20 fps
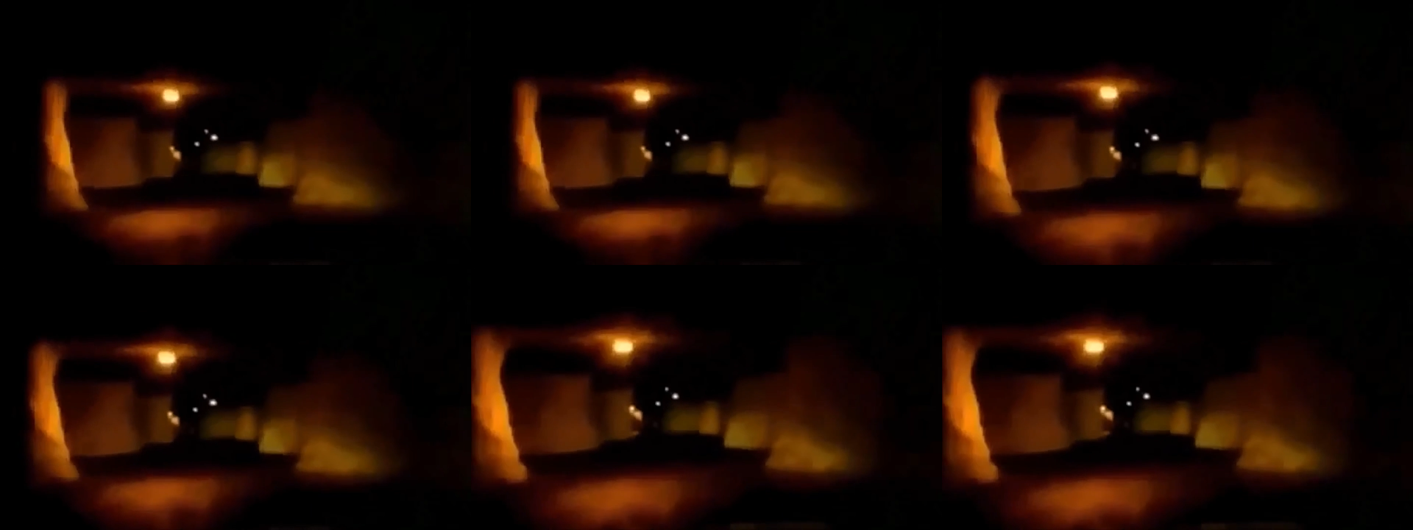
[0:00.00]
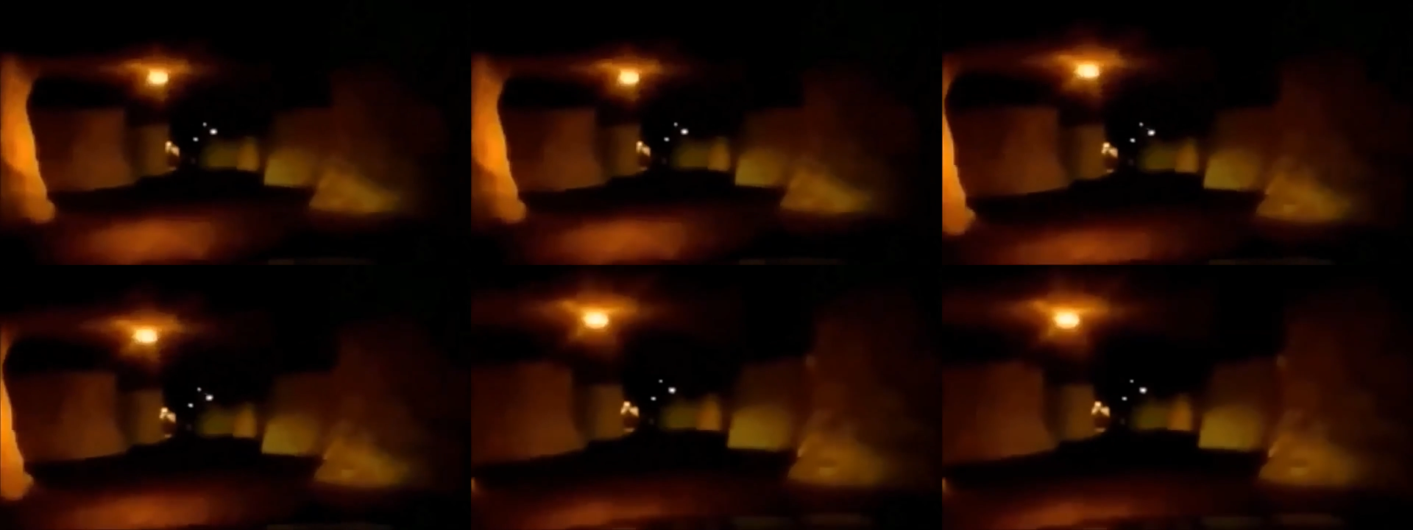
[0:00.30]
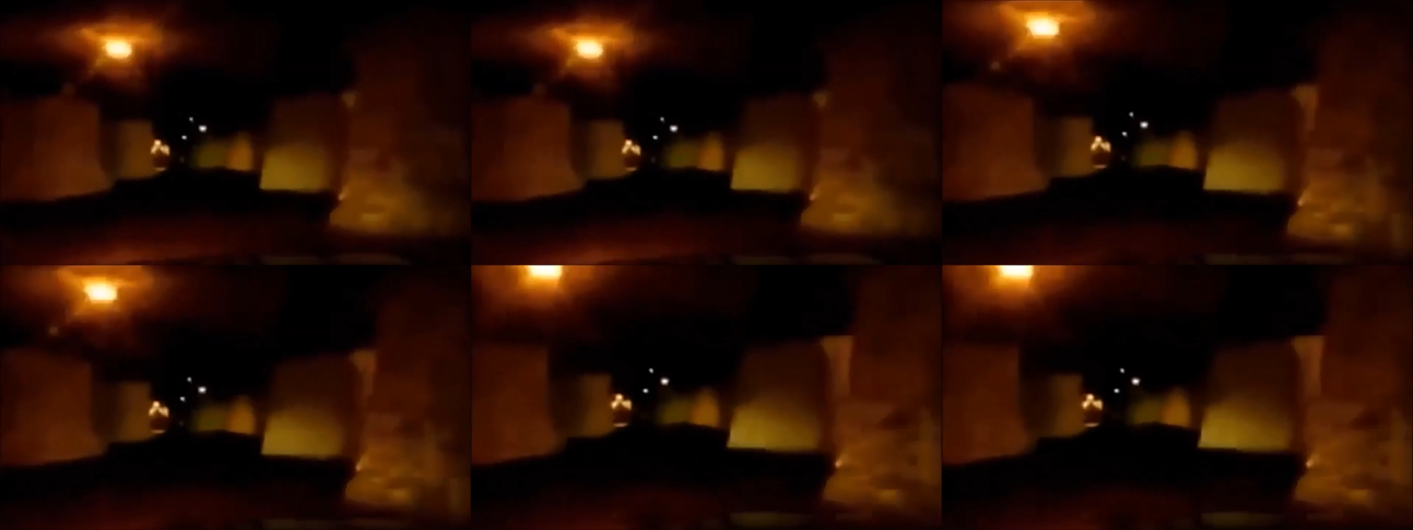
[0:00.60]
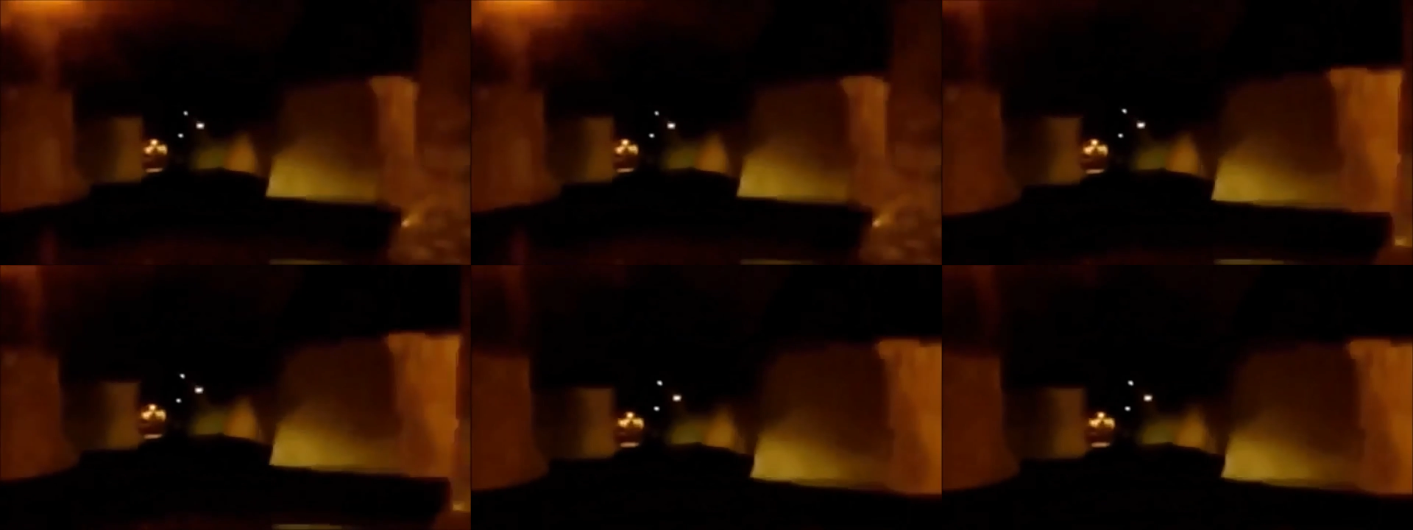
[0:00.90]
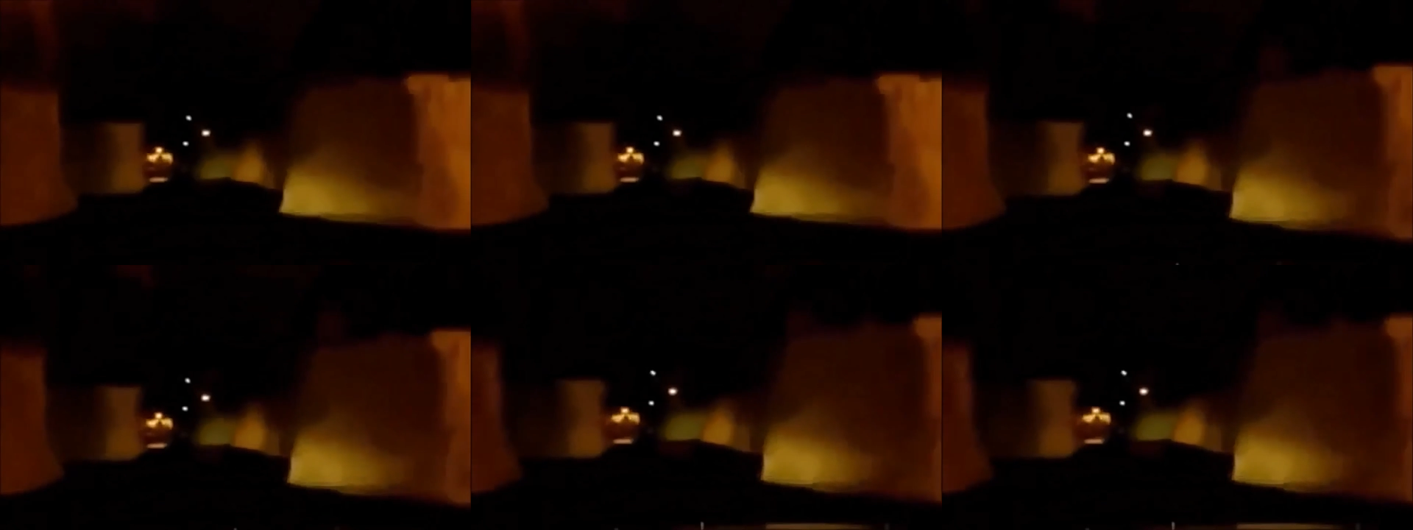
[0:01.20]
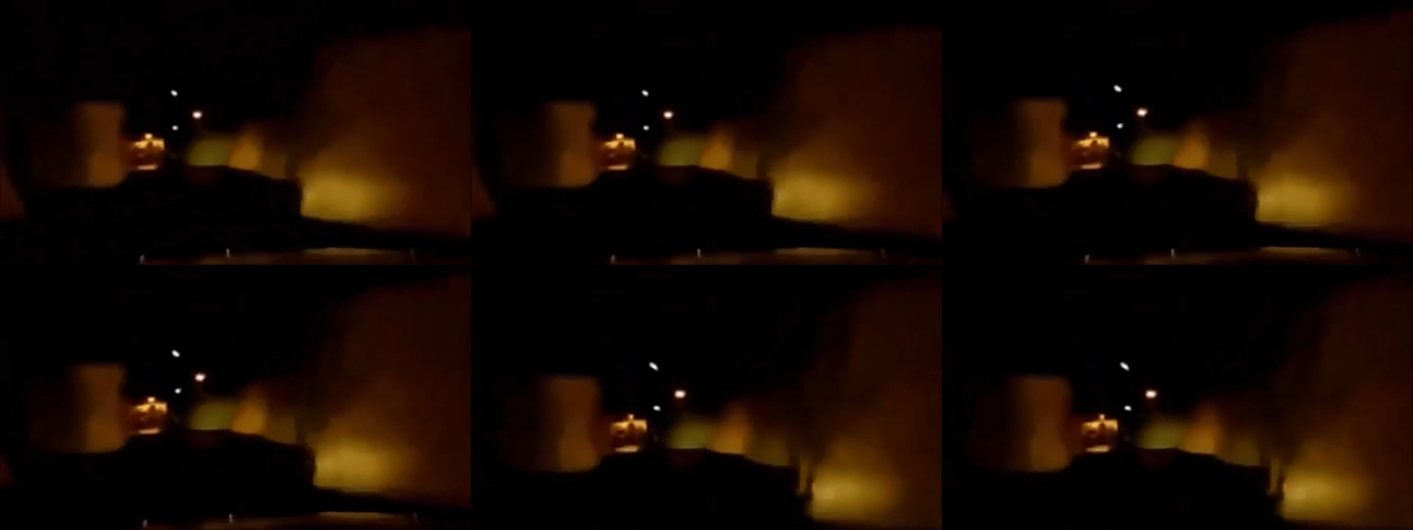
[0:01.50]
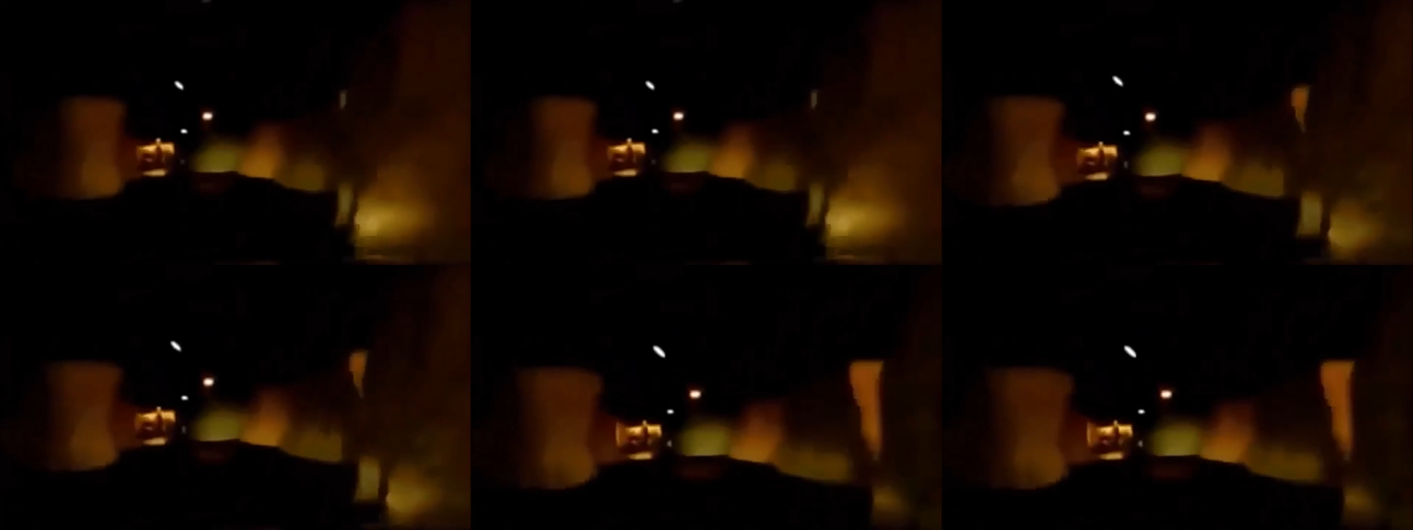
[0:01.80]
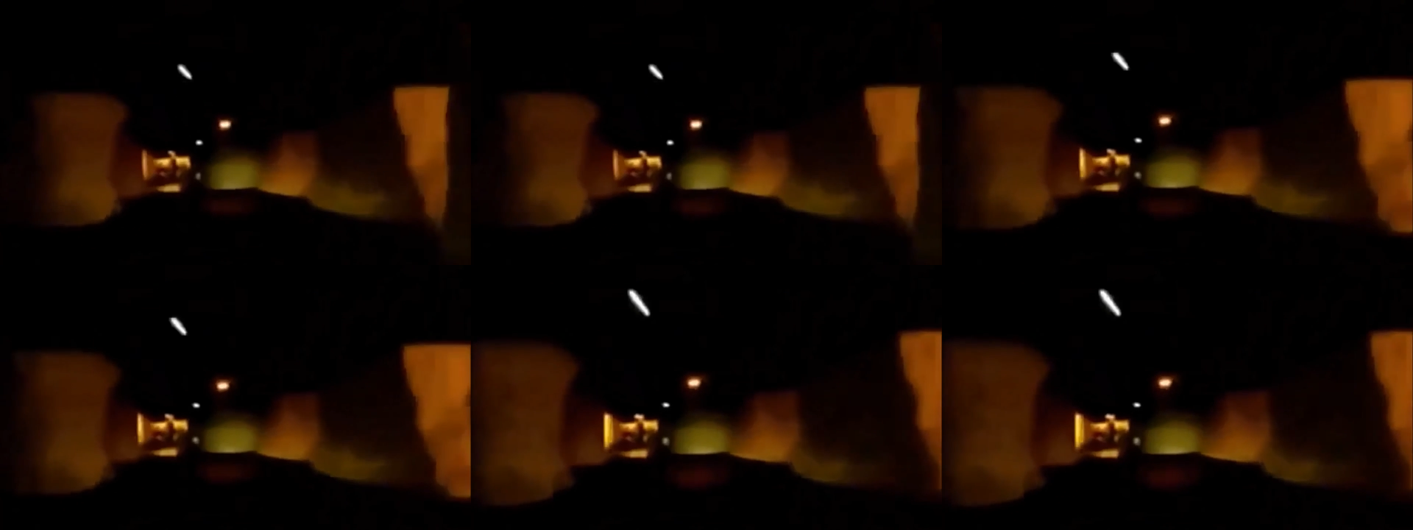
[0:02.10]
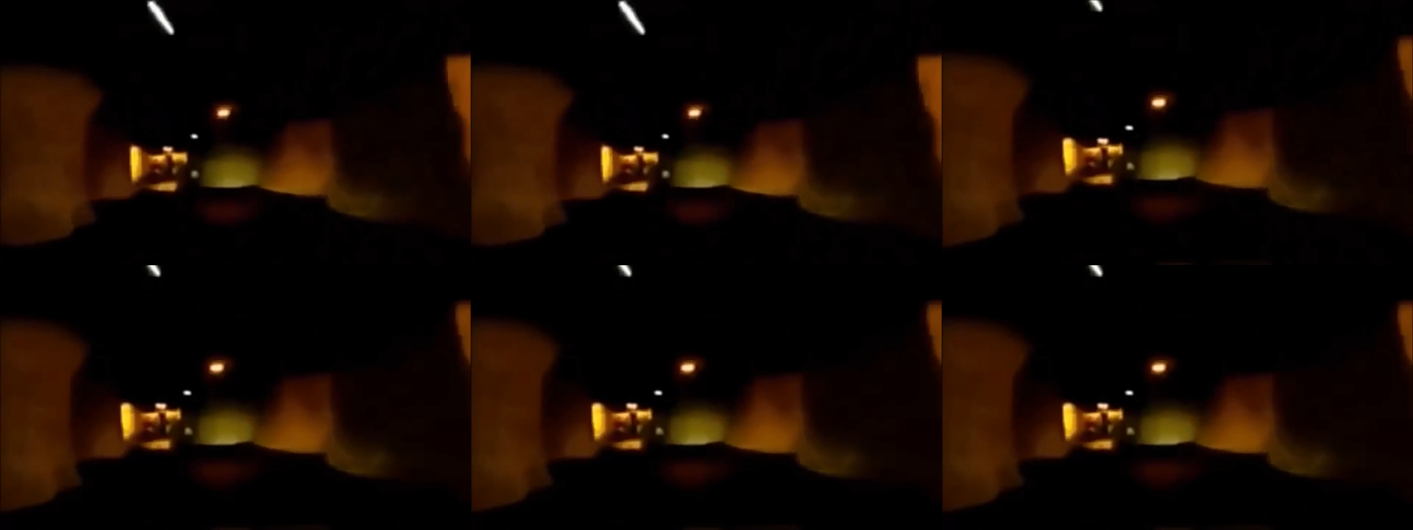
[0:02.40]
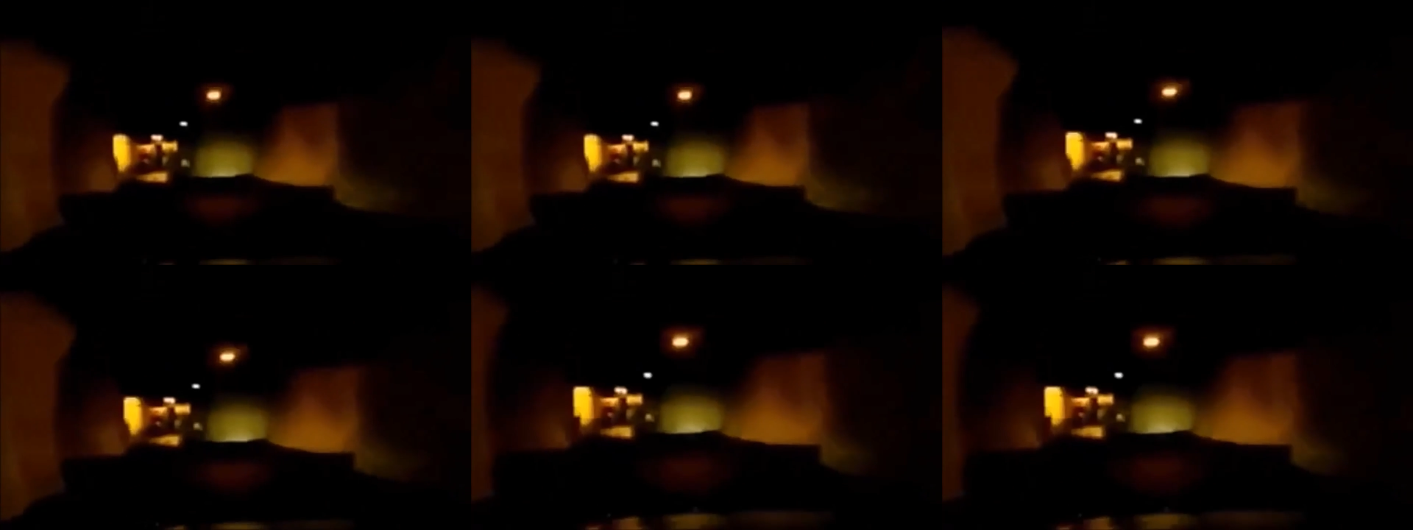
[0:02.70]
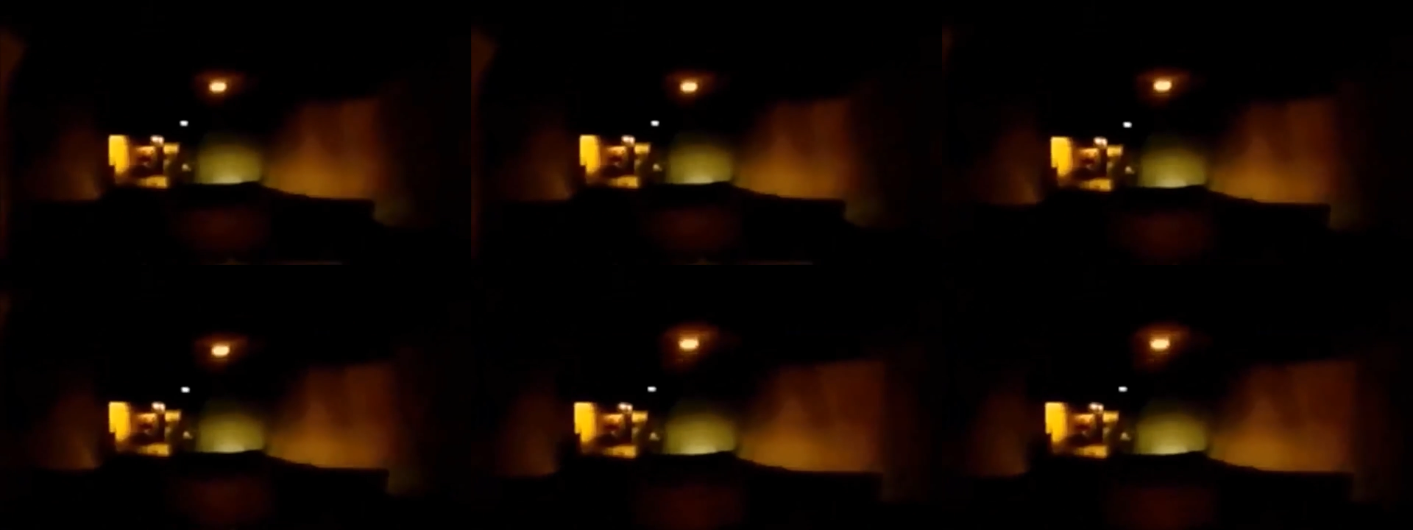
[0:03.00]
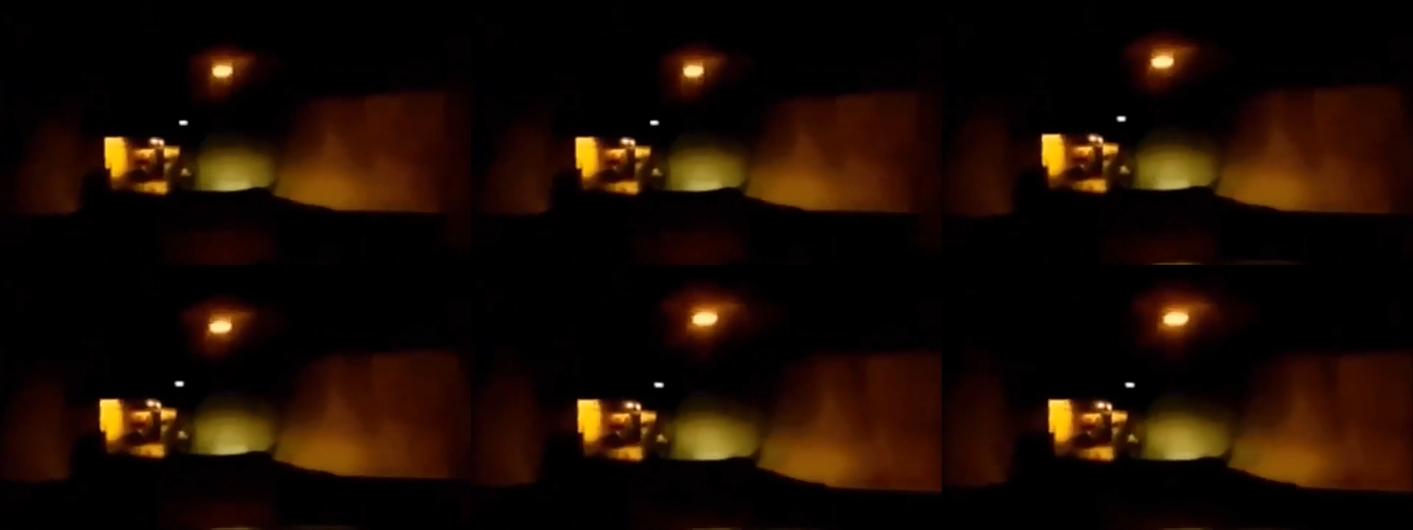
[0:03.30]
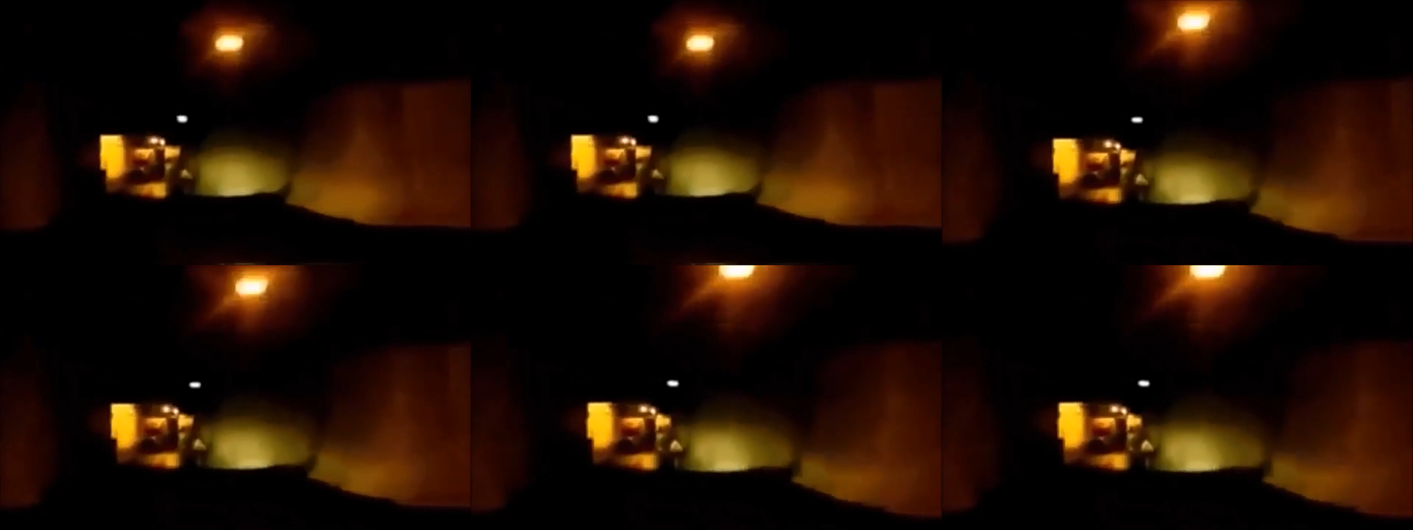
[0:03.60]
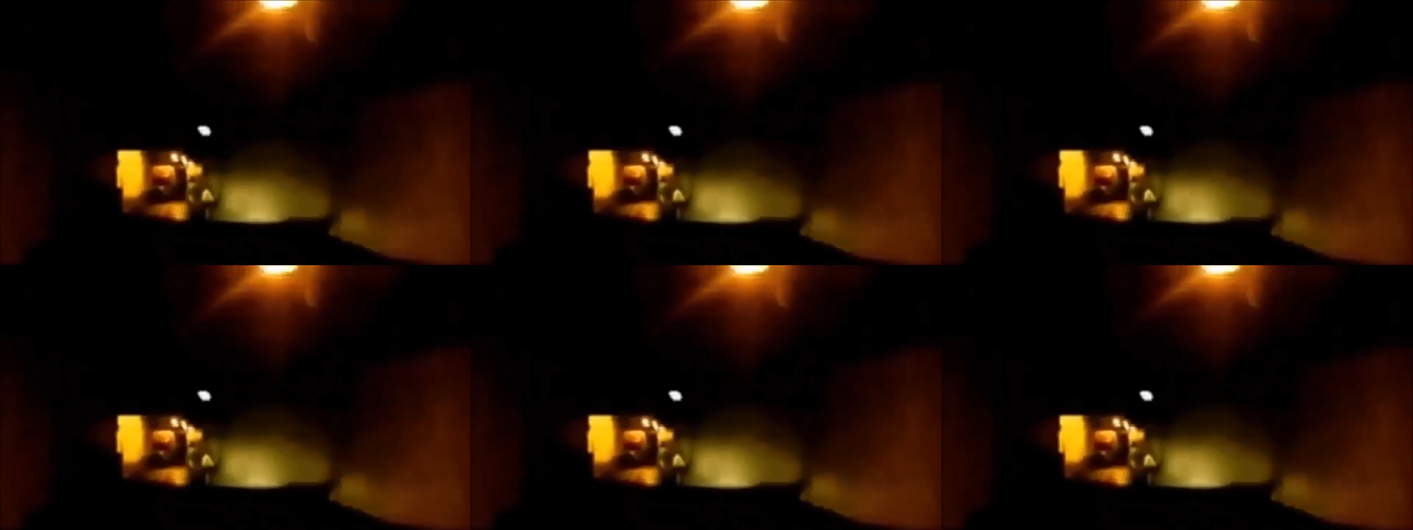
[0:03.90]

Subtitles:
(no speaker visible)